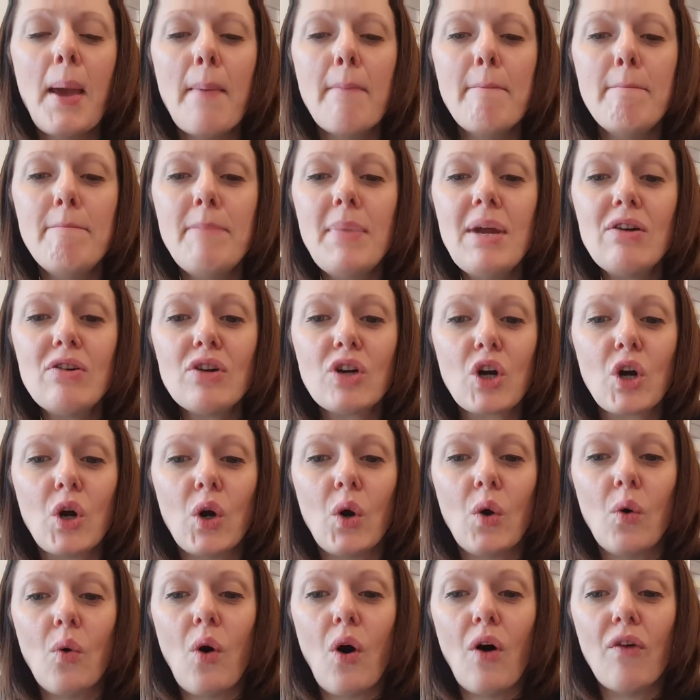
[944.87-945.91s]

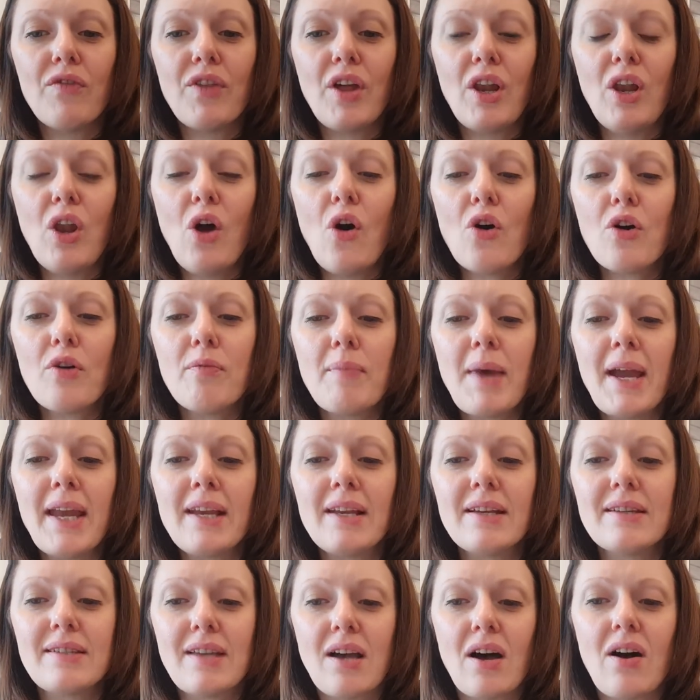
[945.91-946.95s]
Miracle of the
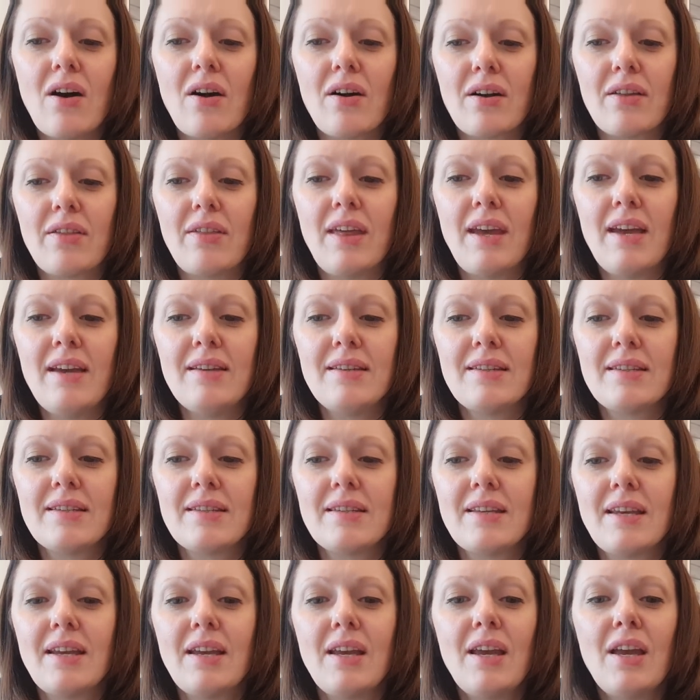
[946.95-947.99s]
lockmaker's ark,
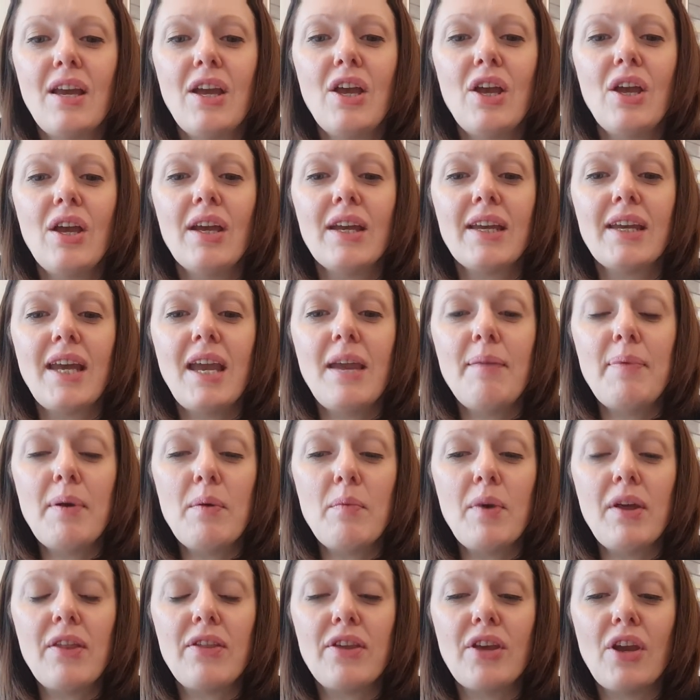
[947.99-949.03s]
this. Keep
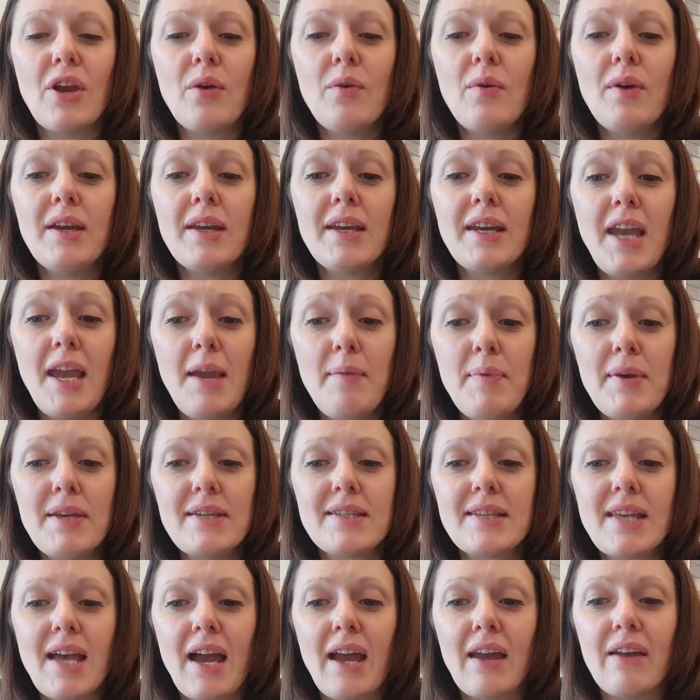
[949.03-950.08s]
it with you. Keep it
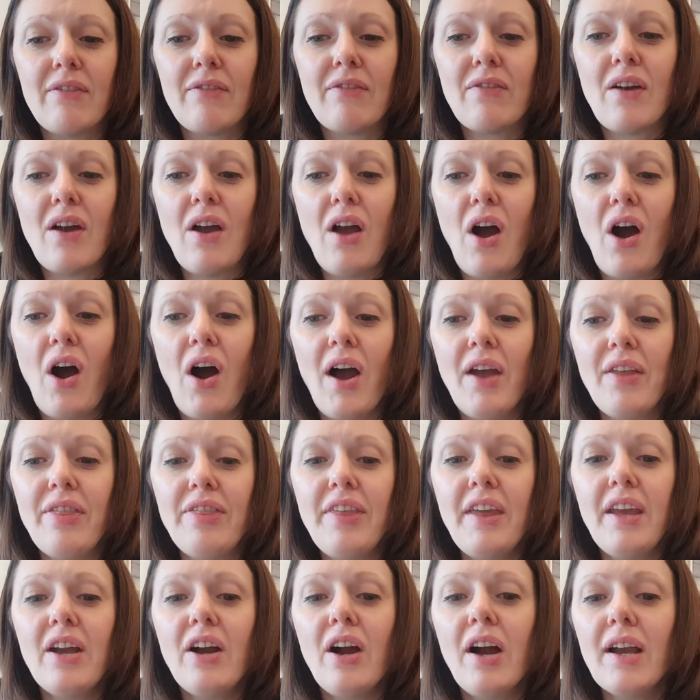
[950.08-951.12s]
safe. I
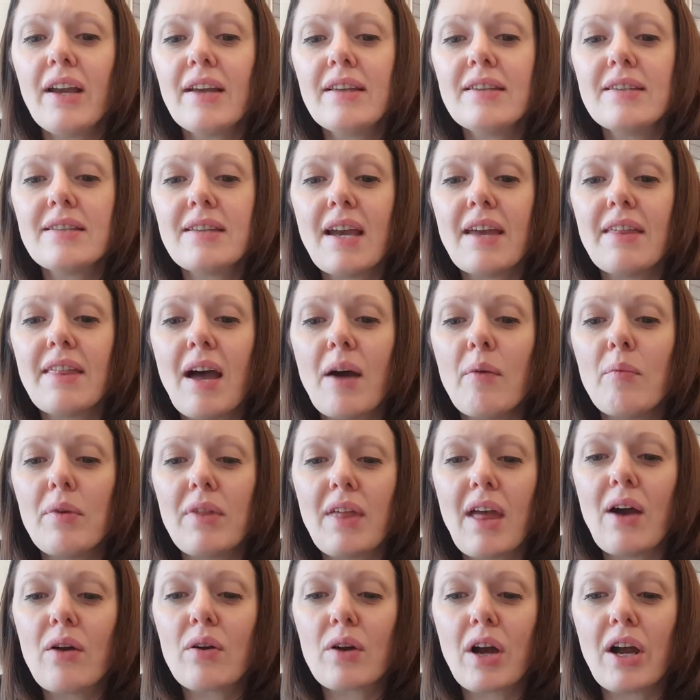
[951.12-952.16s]
think I can say that
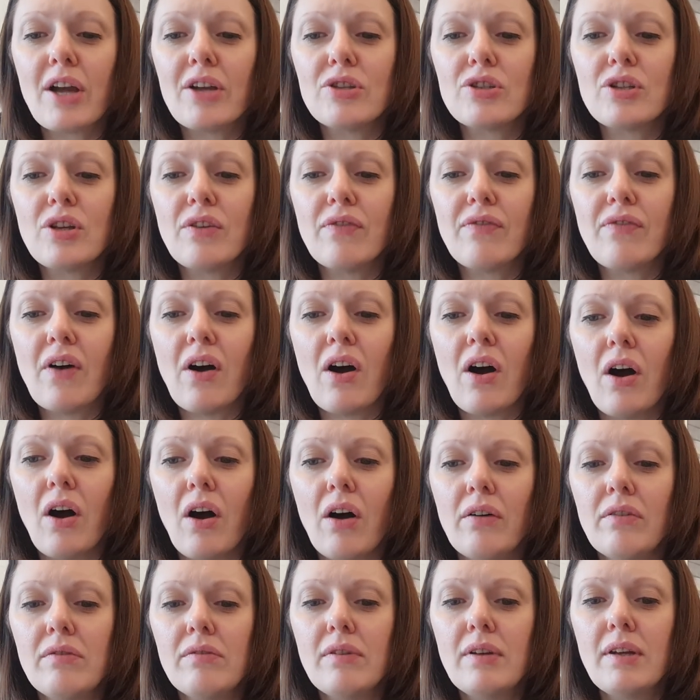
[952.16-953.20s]
without going too
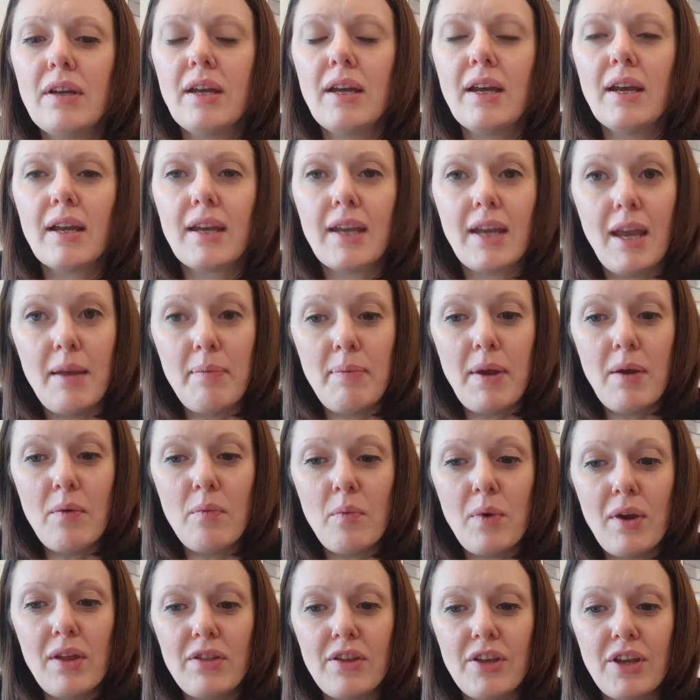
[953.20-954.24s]
far. Keep it
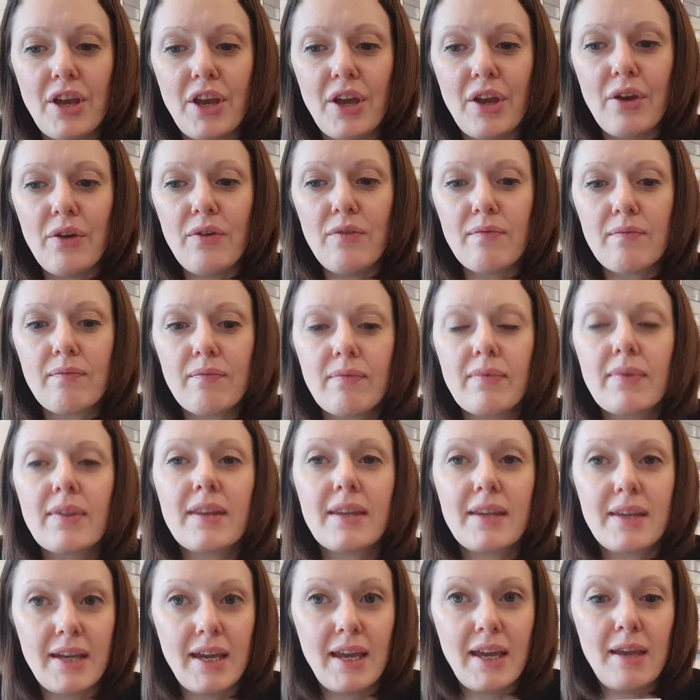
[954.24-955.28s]
with you.
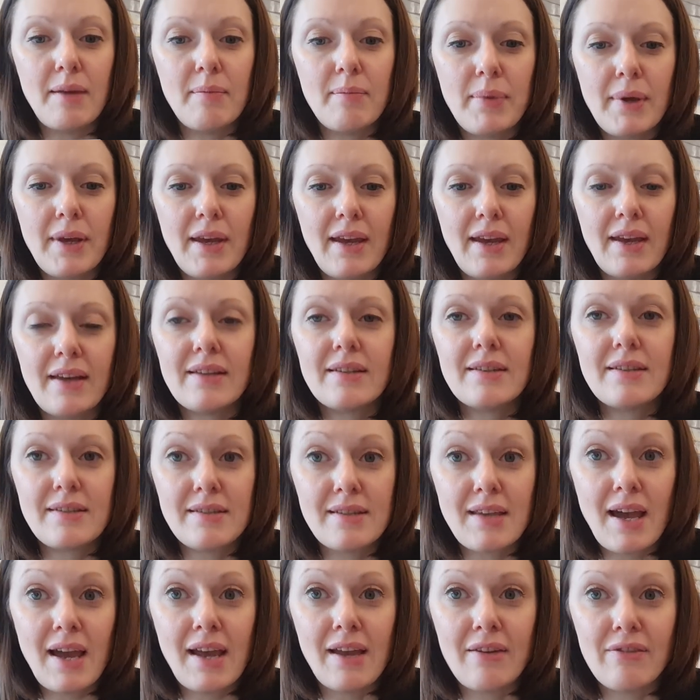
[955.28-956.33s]
Keep it
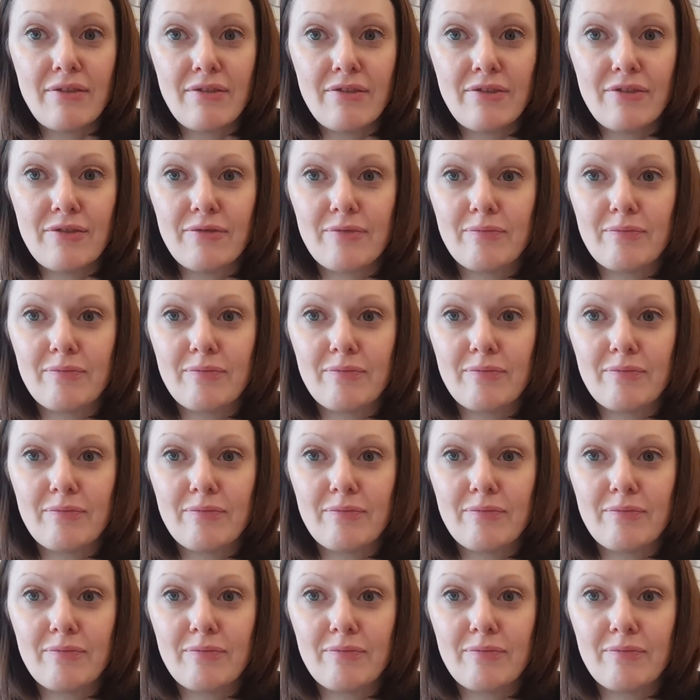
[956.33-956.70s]
safe.